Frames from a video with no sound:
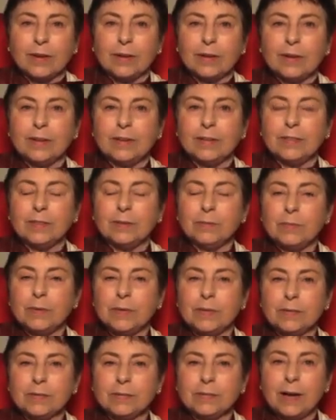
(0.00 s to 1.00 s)
In the
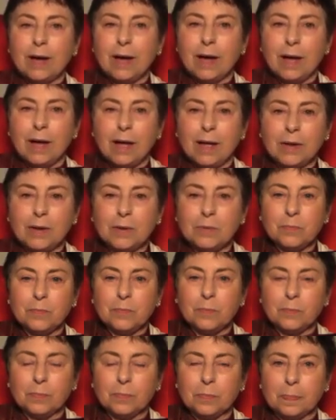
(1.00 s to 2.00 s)
meantime,
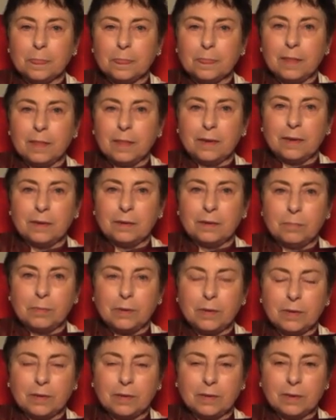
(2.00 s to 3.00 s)
it can
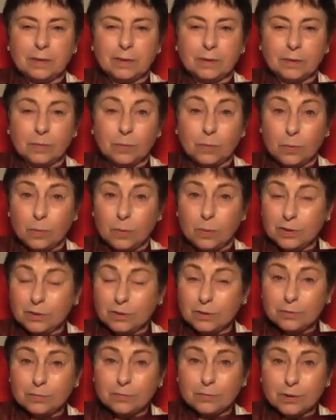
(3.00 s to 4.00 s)
be
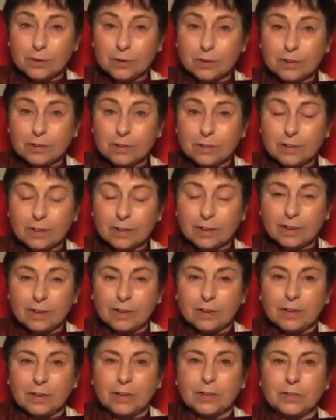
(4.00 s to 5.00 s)
wonderful
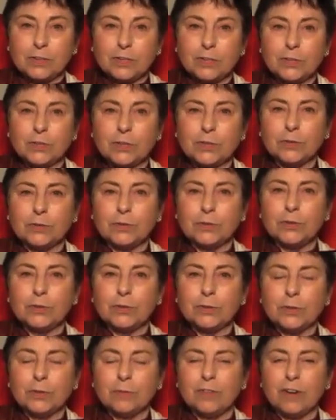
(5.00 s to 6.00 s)
to
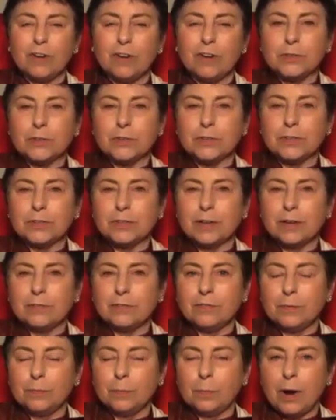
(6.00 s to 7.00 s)
do the
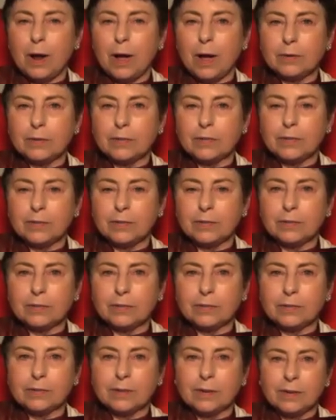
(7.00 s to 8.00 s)
Vajrasattva practice.